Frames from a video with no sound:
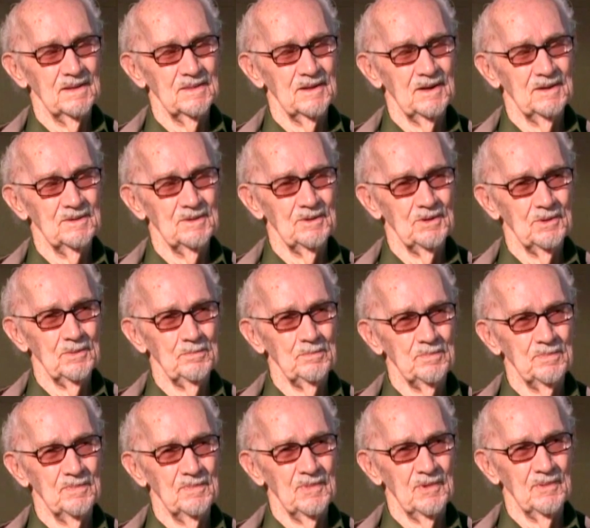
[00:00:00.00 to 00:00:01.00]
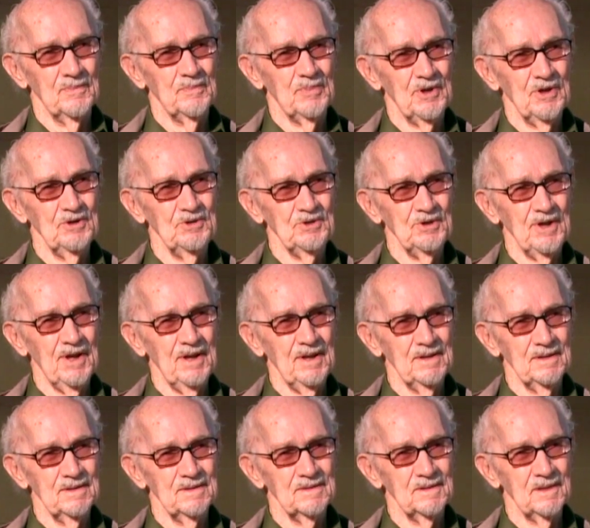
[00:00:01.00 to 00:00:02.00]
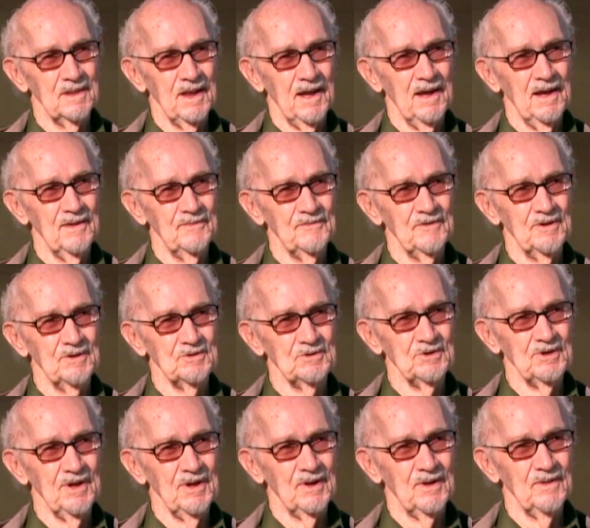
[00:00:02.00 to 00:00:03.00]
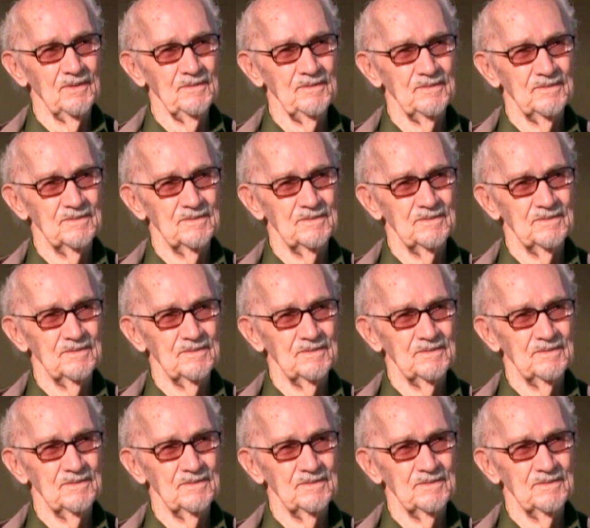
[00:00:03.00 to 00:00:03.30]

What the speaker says: learned to appreciate life itself.